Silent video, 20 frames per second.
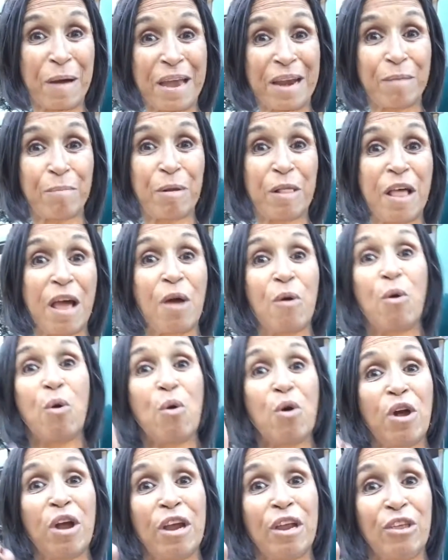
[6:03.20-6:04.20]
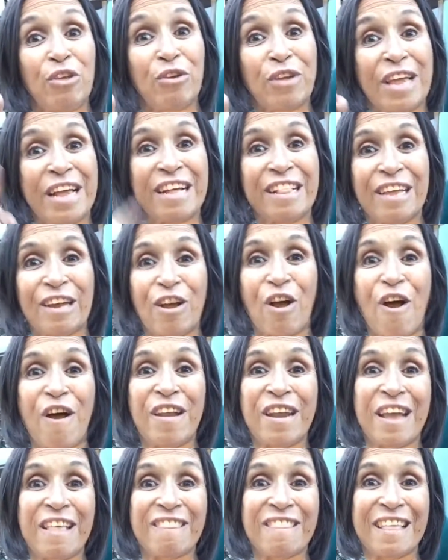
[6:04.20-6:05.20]
button below, or you can click
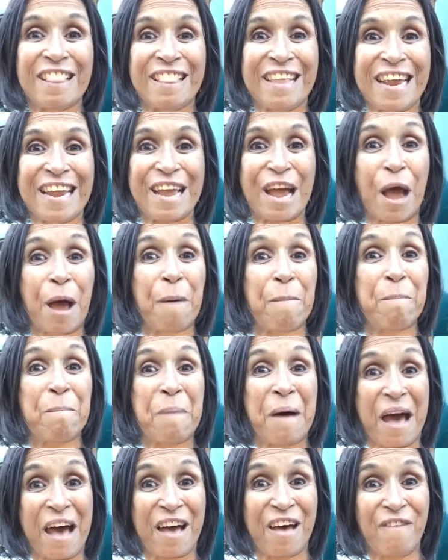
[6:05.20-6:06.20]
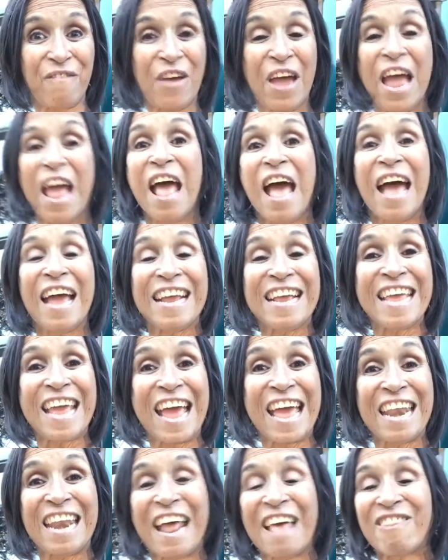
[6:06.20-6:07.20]
on the link above.
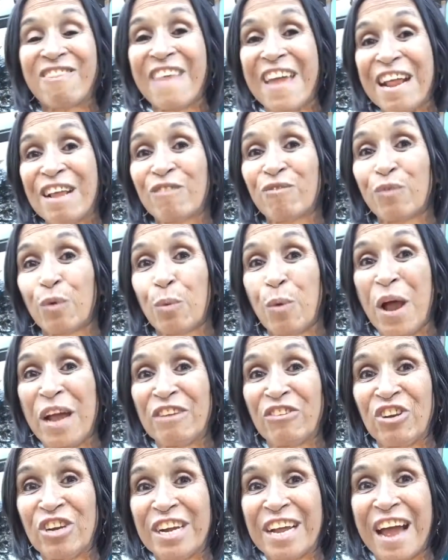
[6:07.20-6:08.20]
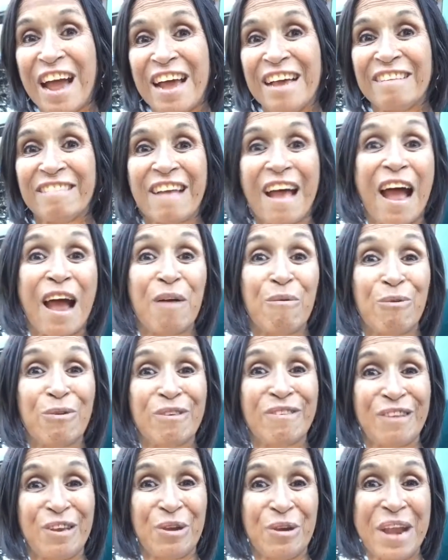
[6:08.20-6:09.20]
Again, thanks for watching, guys. I
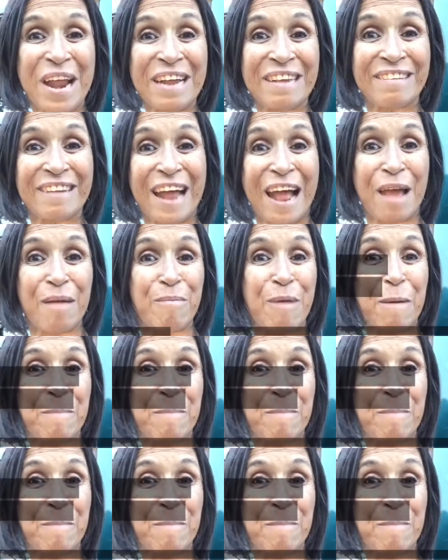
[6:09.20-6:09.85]
will see you next time.